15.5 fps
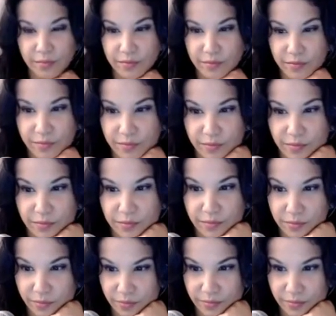
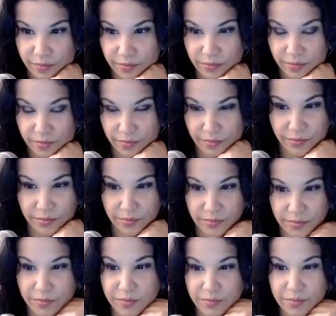
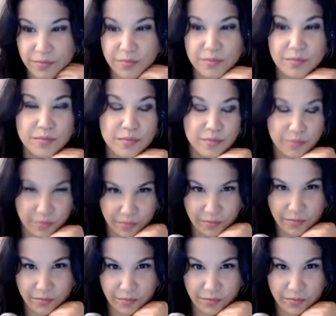
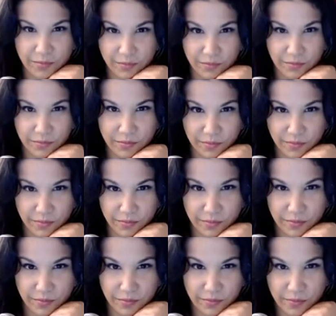
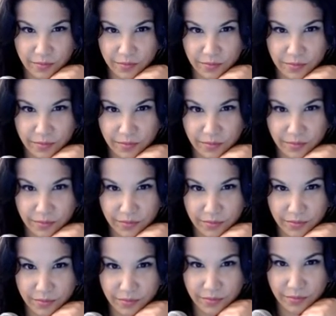
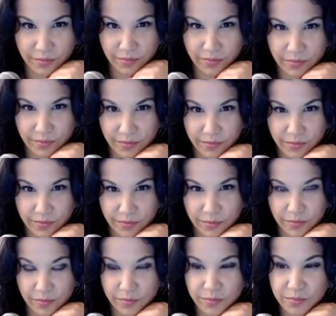
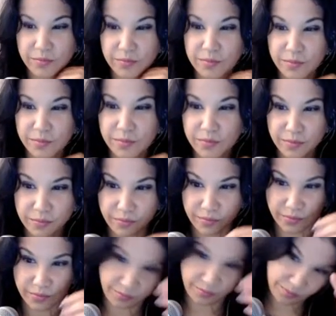
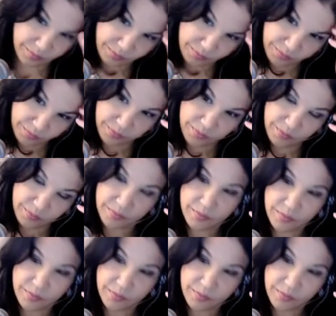[no speech]